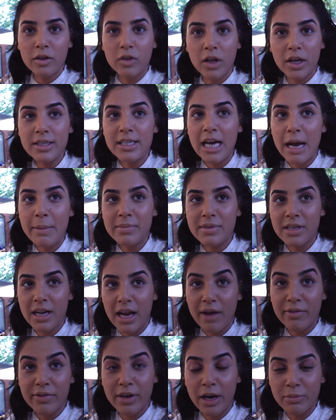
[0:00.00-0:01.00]
a lot of times that
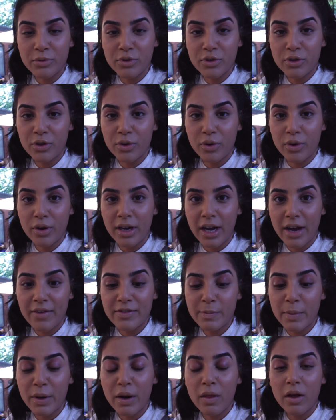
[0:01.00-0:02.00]
I have come to New York, I've
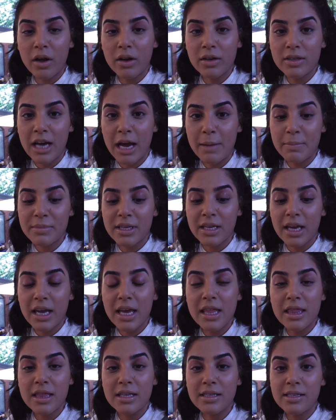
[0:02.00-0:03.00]
spent a lot of times like
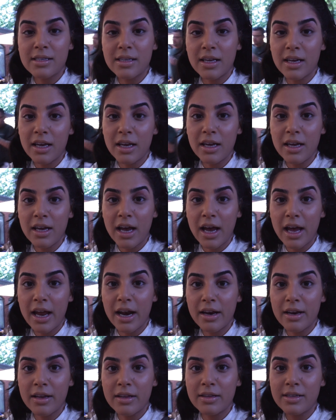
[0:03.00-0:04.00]
in the city,
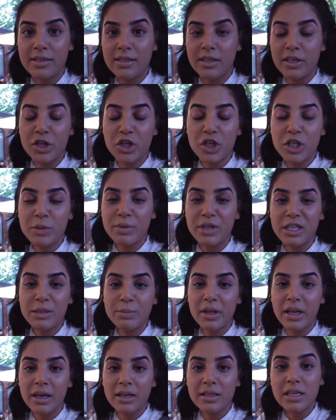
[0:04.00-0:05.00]
and the city just makes
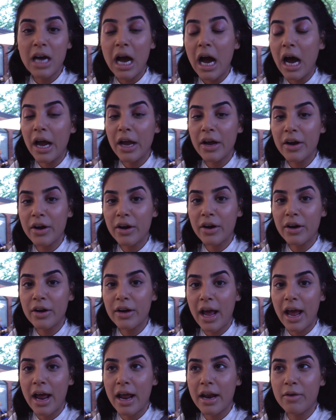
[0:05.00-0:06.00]
me like tired,
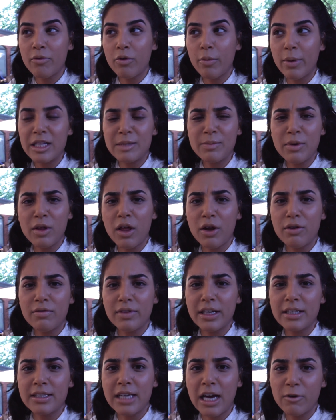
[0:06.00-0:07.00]
and it reminds me a lot of
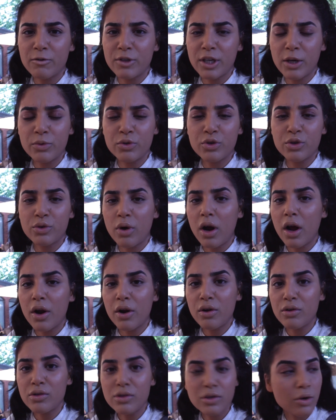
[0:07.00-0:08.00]
like downtown
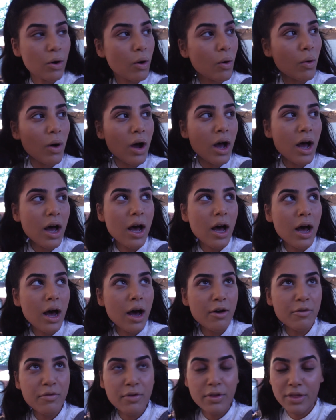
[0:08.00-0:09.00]
Toronto. So
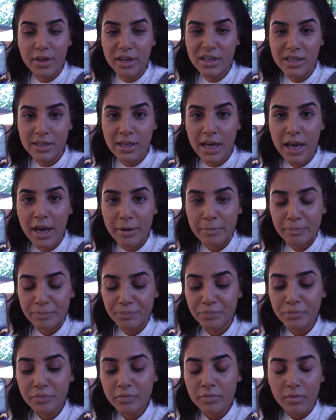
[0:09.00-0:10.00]
for this like
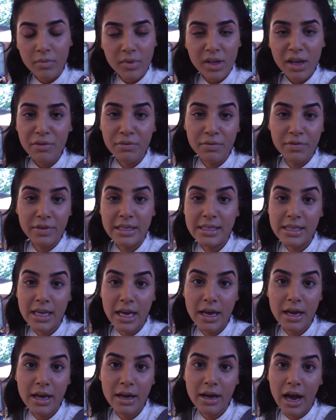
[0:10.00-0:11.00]

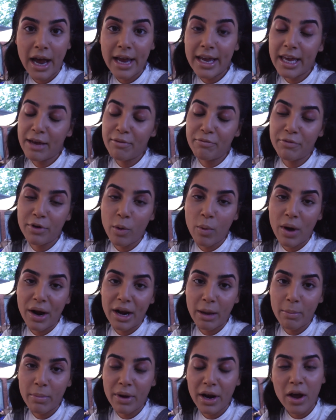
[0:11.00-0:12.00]
visit, I came for a
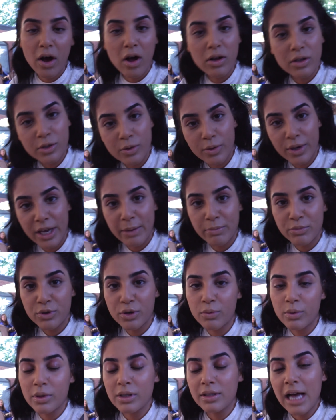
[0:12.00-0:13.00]
wedding, but I also came to
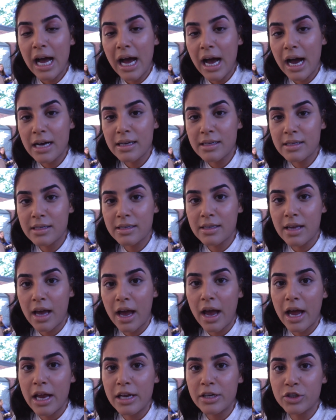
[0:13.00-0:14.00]
relax
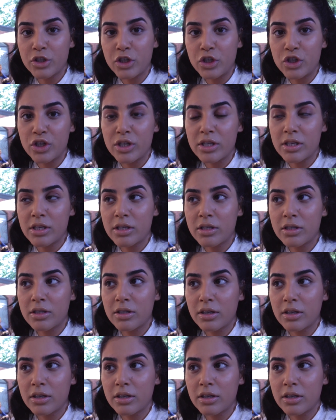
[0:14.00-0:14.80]
and just